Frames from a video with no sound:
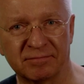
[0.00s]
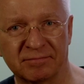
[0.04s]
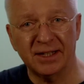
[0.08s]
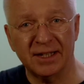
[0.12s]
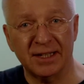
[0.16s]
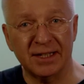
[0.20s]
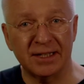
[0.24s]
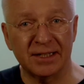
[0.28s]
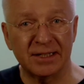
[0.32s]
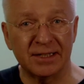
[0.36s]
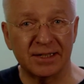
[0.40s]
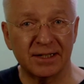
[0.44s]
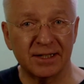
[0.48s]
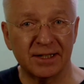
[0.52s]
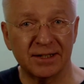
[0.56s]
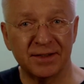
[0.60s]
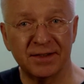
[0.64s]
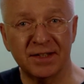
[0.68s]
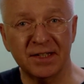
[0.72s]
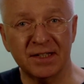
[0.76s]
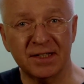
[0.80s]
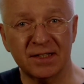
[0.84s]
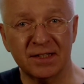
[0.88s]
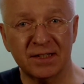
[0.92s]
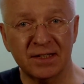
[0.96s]
And in
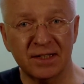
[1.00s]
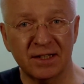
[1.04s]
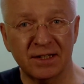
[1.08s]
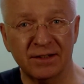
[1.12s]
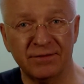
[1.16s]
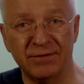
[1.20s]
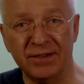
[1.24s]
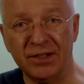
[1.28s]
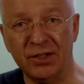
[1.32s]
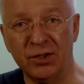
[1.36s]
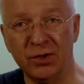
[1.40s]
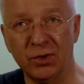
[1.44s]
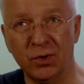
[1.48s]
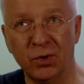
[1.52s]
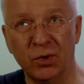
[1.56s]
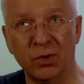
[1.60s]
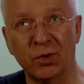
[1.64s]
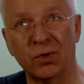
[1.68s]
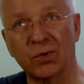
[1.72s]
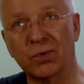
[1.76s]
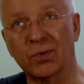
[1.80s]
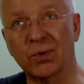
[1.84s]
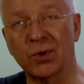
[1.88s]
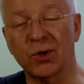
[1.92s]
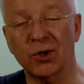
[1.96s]
this video
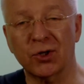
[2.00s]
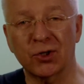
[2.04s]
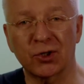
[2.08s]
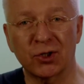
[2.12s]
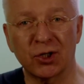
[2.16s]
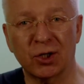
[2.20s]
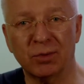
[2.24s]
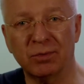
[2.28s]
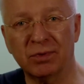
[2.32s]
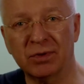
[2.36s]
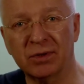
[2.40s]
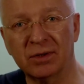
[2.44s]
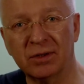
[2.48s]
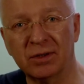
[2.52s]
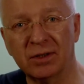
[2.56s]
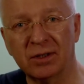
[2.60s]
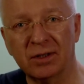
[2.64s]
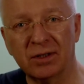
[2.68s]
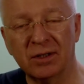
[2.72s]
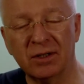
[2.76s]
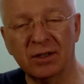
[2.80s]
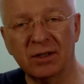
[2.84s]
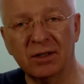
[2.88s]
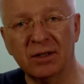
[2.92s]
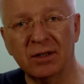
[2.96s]
workshop,
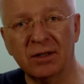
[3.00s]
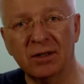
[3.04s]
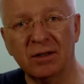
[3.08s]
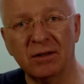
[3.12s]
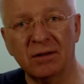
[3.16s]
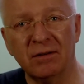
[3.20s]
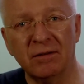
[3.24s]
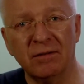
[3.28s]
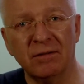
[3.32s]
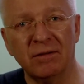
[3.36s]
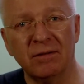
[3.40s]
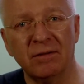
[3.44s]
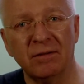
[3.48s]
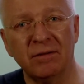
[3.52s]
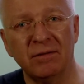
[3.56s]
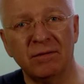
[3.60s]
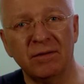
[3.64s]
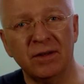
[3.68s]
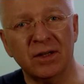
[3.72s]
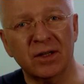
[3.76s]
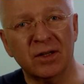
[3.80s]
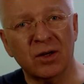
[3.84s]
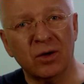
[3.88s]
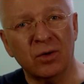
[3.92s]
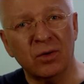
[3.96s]

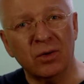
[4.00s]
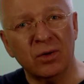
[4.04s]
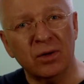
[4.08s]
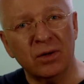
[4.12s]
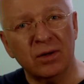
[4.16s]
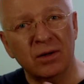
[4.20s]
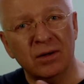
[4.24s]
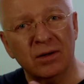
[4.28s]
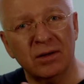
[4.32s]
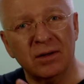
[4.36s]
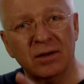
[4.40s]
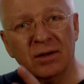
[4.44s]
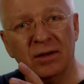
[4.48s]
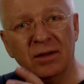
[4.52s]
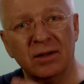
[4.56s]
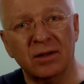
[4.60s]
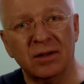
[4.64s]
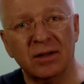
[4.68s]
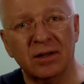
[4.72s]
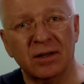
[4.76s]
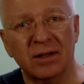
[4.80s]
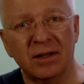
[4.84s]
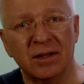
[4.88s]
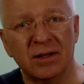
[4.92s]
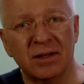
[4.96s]
we go
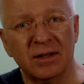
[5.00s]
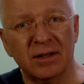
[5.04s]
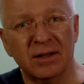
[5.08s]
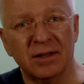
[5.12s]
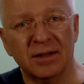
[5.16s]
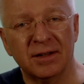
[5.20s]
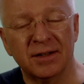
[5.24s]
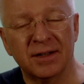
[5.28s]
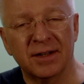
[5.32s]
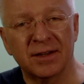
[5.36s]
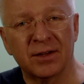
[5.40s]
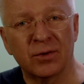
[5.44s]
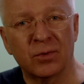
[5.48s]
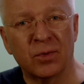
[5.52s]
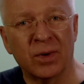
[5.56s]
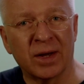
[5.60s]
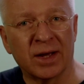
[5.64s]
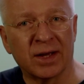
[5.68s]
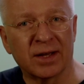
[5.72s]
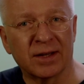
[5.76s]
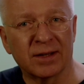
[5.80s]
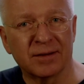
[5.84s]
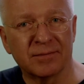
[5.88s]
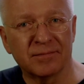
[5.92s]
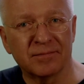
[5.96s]
another
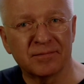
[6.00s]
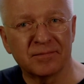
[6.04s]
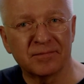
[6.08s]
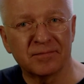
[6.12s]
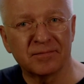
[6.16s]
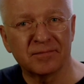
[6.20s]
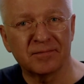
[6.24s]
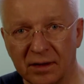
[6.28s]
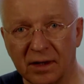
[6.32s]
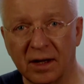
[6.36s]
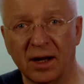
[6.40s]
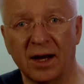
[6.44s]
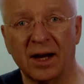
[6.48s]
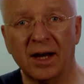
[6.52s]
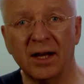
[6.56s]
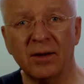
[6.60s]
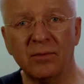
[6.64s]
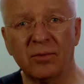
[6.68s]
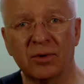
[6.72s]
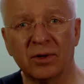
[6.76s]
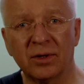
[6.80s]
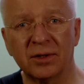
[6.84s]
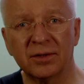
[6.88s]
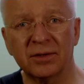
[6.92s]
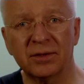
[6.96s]
way. I
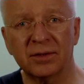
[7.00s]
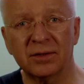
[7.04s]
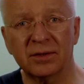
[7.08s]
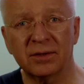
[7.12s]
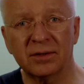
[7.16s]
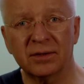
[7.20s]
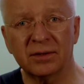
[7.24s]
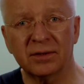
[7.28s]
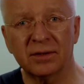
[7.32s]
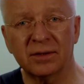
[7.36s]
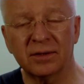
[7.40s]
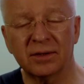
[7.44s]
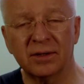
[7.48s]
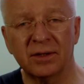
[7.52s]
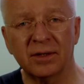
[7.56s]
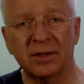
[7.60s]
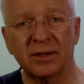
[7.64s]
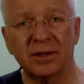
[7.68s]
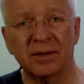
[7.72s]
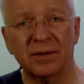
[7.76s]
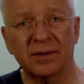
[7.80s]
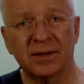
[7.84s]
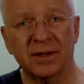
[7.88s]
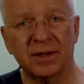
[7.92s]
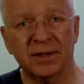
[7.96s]
want
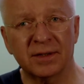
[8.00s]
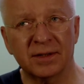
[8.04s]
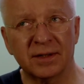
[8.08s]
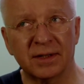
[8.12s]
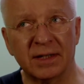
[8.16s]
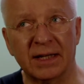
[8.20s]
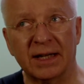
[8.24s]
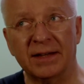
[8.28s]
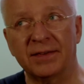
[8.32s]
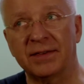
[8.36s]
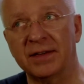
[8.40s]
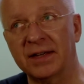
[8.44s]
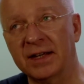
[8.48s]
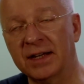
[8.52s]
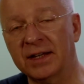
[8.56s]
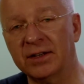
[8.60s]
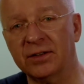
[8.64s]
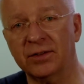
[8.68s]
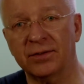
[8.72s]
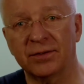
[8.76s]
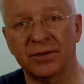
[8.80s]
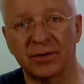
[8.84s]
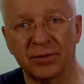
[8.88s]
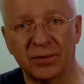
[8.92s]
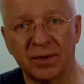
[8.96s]
that at the end
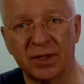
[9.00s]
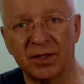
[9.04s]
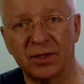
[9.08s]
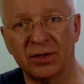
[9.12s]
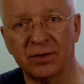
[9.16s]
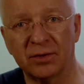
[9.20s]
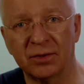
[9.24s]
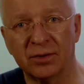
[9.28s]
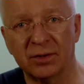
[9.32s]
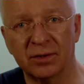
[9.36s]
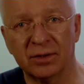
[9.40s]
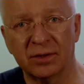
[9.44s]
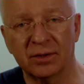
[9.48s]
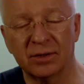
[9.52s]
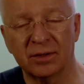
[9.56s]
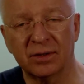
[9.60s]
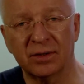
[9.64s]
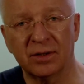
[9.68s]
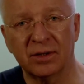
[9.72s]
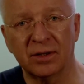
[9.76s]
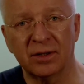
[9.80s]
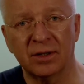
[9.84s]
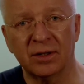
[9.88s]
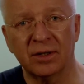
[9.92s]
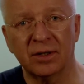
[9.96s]
of the video,
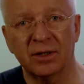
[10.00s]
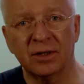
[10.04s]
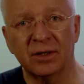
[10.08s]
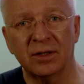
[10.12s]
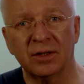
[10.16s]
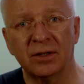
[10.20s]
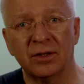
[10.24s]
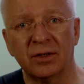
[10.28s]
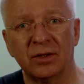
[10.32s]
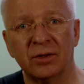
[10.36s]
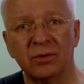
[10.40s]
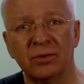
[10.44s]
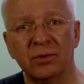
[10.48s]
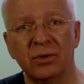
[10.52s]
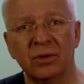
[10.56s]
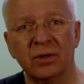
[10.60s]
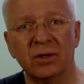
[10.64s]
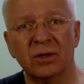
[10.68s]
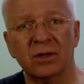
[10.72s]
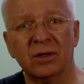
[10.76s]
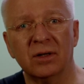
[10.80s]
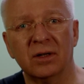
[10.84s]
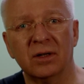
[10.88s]
you